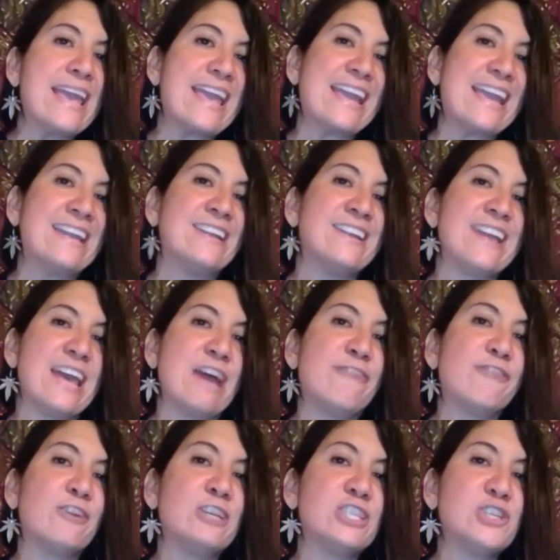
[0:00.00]
In an
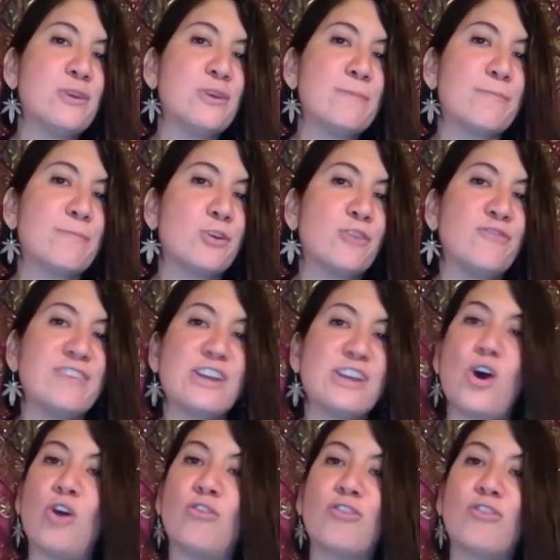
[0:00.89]
effort to improve the
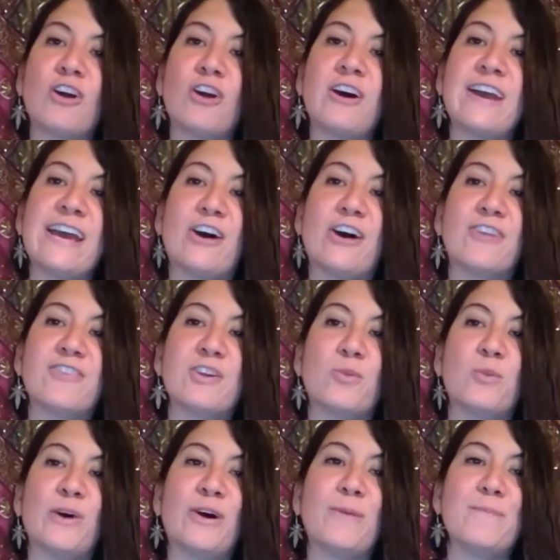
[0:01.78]
overall health
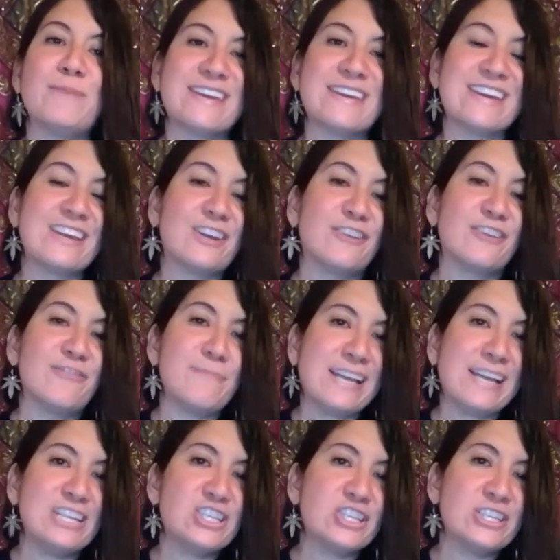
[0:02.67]
and well-being of
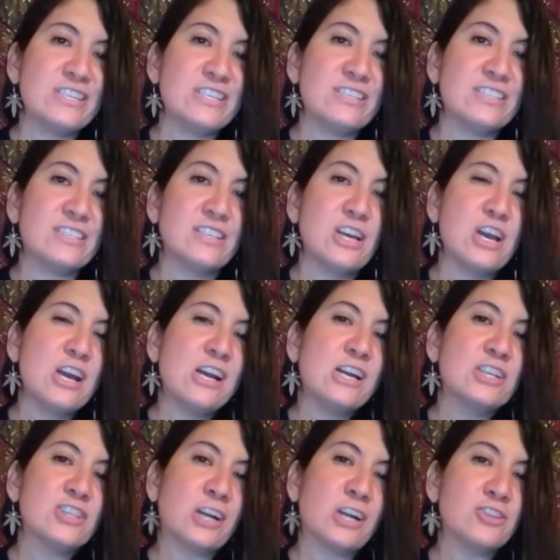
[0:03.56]
patients,
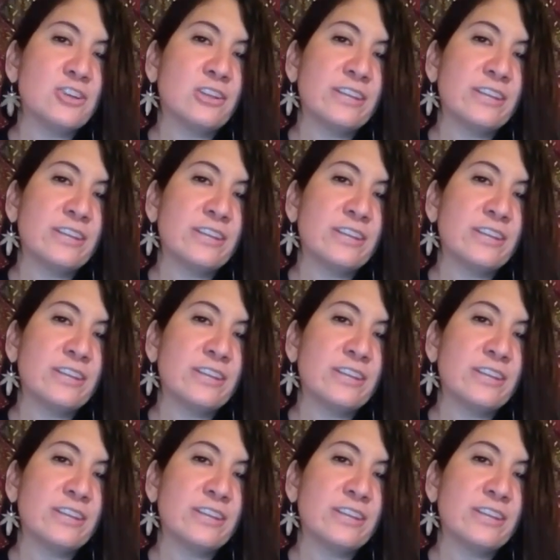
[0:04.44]
Dr.